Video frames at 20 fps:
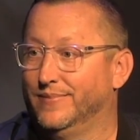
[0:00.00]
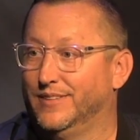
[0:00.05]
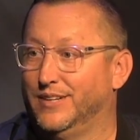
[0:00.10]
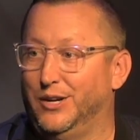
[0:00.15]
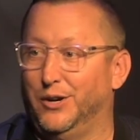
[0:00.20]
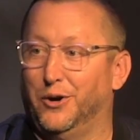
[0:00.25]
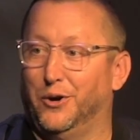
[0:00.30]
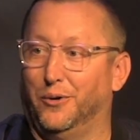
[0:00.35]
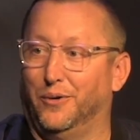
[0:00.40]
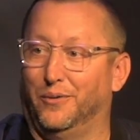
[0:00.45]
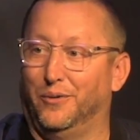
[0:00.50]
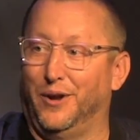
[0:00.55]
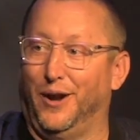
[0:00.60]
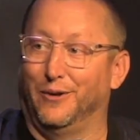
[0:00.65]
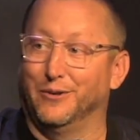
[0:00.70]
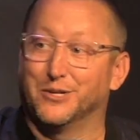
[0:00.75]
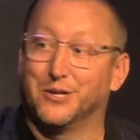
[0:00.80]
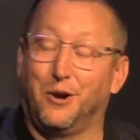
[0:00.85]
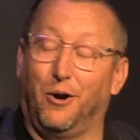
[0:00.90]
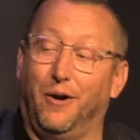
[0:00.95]
You know, when I
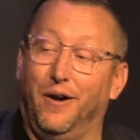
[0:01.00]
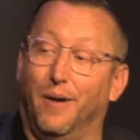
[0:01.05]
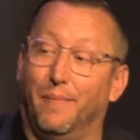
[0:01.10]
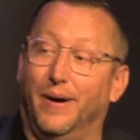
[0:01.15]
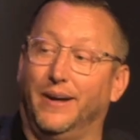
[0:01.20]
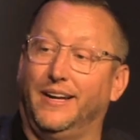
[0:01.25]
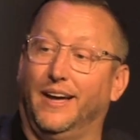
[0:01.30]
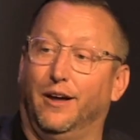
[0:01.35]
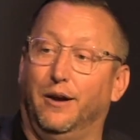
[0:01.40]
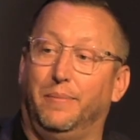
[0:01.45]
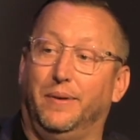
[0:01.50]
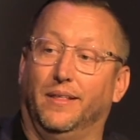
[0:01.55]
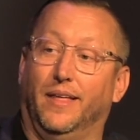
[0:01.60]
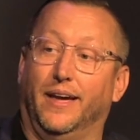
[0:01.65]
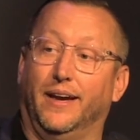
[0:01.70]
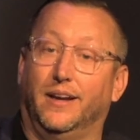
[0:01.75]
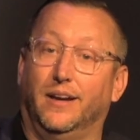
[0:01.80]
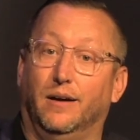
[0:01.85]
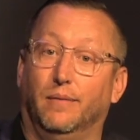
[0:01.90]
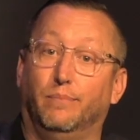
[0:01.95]
was growing up, my dad would be
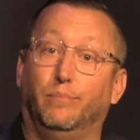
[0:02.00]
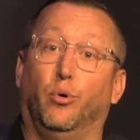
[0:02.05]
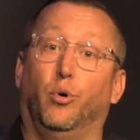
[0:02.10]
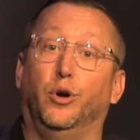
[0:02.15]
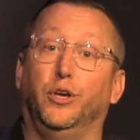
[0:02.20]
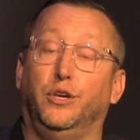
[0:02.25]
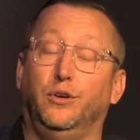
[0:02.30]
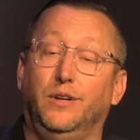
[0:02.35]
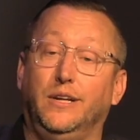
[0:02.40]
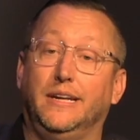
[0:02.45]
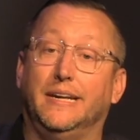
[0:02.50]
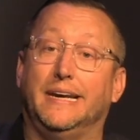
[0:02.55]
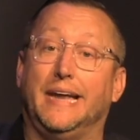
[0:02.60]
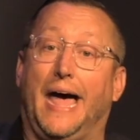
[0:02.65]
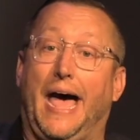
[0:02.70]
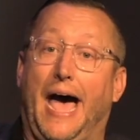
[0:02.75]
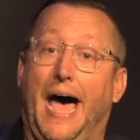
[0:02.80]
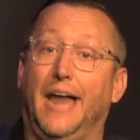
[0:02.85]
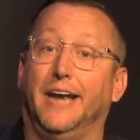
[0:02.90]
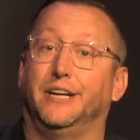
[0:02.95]
like, Boy, you need an
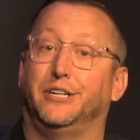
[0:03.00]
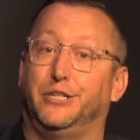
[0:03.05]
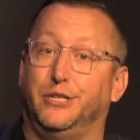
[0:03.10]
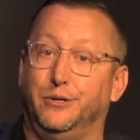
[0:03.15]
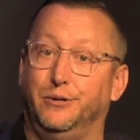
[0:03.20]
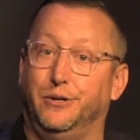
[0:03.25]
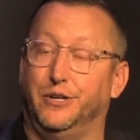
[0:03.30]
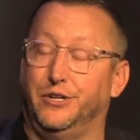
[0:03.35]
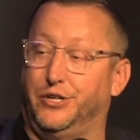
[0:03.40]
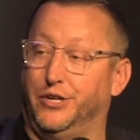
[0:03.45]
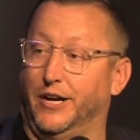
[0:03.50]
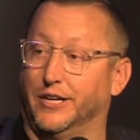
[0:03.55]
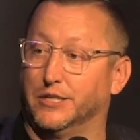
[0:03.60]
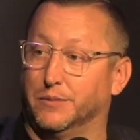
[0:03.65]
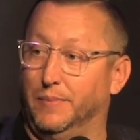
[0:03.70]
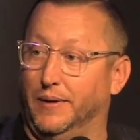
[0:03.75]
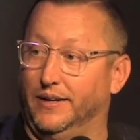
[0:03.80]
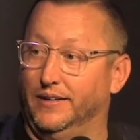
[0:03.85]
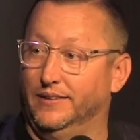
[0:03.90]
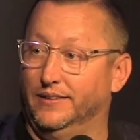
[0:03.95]
attitude
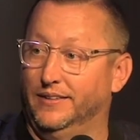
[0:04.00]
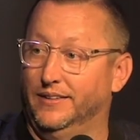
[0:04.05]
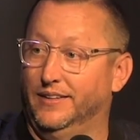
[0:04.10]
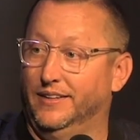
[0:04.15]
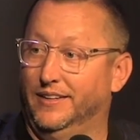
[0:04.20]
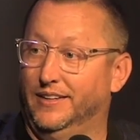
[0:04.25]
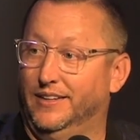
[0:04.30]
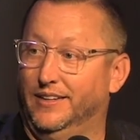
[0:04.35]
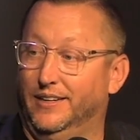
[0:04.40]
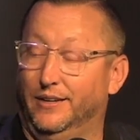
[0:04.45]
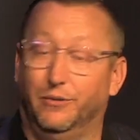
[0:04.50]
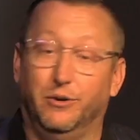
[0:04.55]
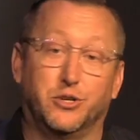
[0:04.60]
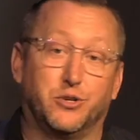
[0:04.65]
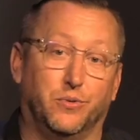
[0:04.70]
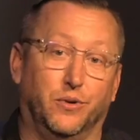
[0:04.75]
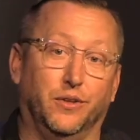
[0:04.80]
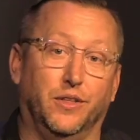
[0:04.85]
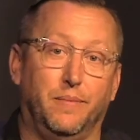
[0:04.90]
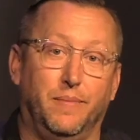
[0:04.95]
adjustment, which
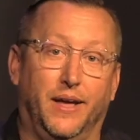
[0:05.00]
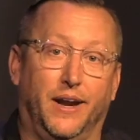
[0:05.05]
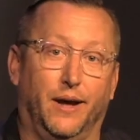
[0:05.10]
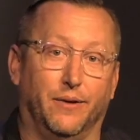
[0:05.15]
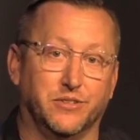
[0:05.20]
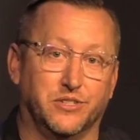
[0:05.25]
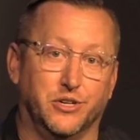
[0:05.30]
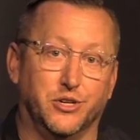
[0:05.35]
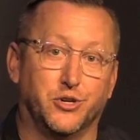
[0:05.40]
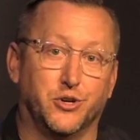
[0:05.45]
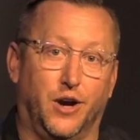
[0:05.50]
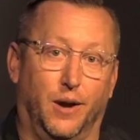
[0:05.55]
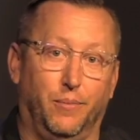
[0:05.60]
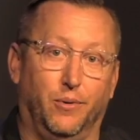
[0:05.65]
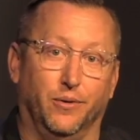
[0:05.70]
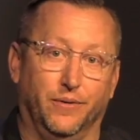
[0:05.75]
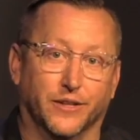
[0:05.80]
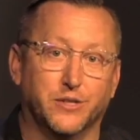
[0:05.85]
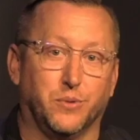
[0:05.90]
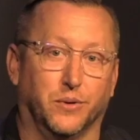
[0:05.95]
really meant I was in
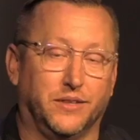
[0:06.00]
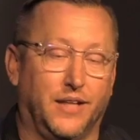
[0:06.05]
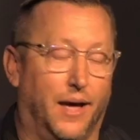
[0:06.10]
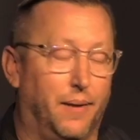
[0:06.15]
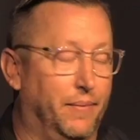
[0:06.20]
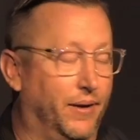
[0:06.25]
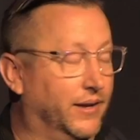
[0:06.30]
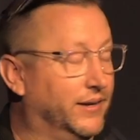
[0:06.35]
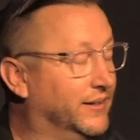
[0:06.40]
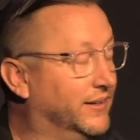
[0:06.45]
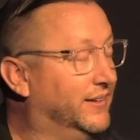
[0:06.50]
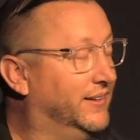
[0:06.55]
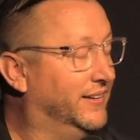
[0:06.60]
trouble. That's what that meant.